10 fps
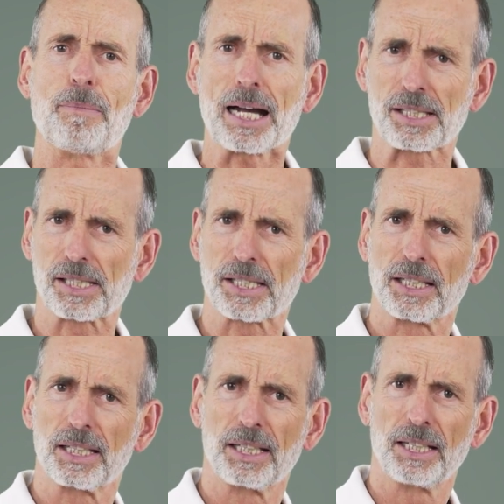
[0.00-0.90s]
time,
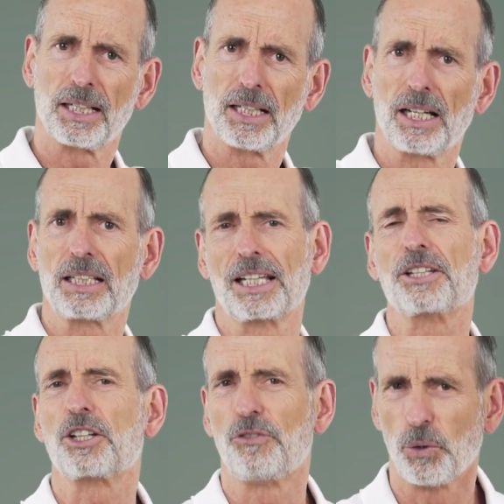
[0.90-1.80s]

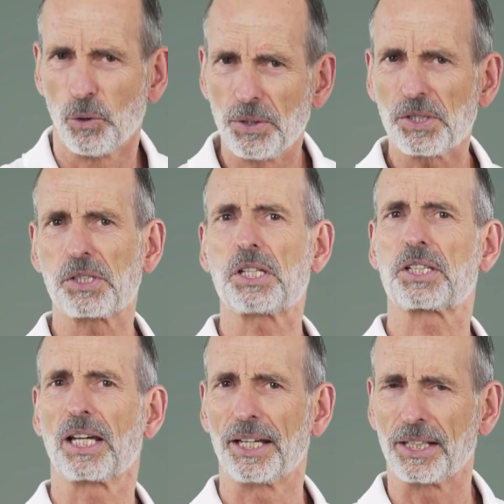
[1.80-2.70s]
then the entire
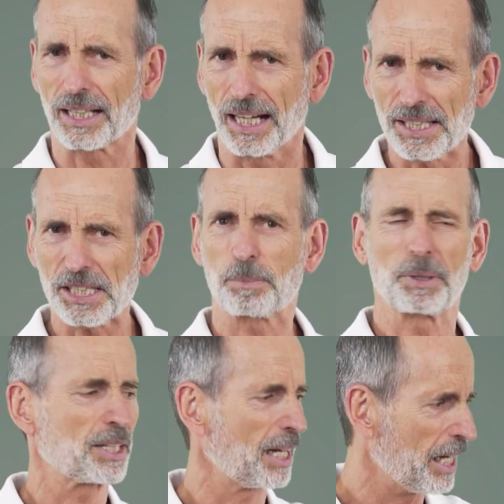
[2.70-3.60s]
structure that is
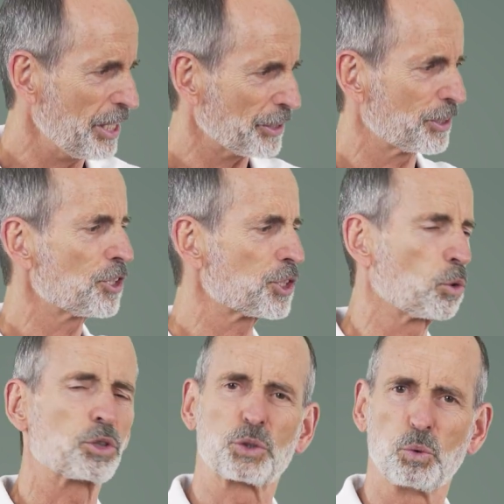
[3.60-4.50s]
involved in this
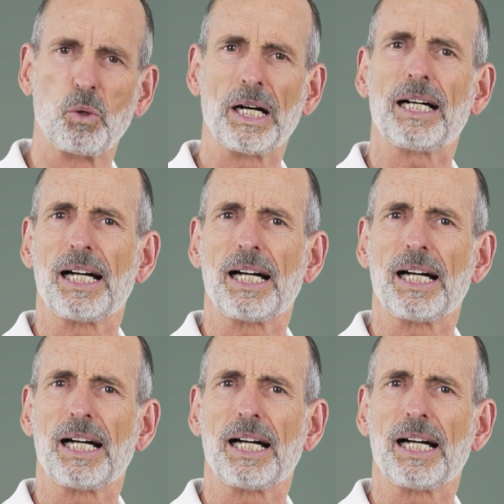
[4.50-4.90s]
motion